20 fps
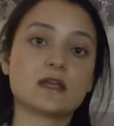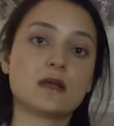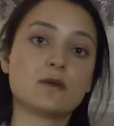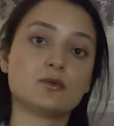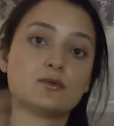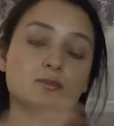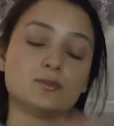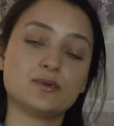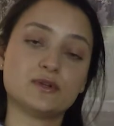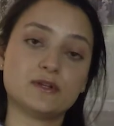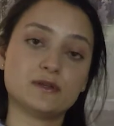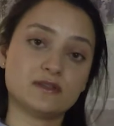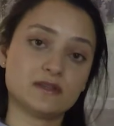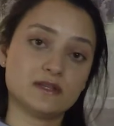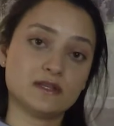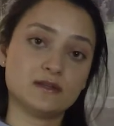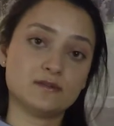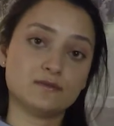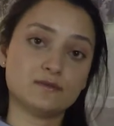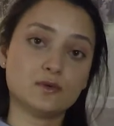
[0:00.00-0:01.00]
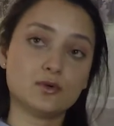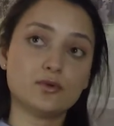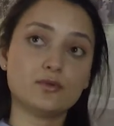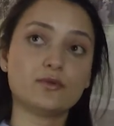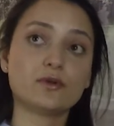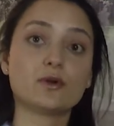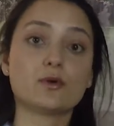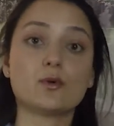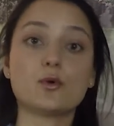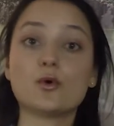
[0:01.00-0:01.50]
I would put it in a
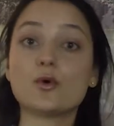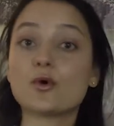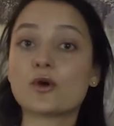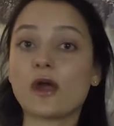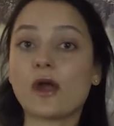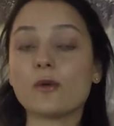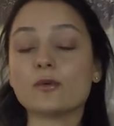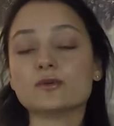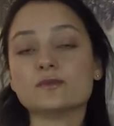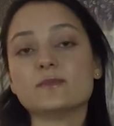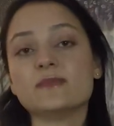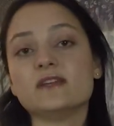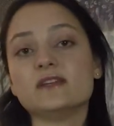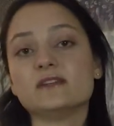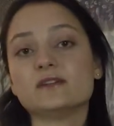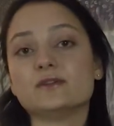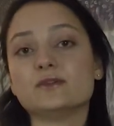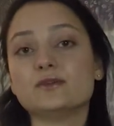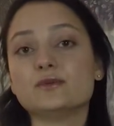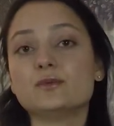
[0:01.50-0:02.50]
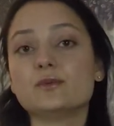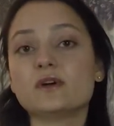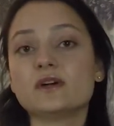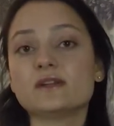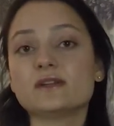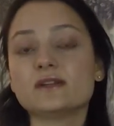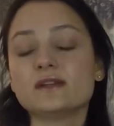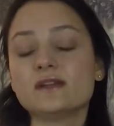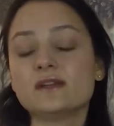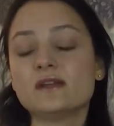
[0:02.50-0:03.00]
folder or I would make a new one.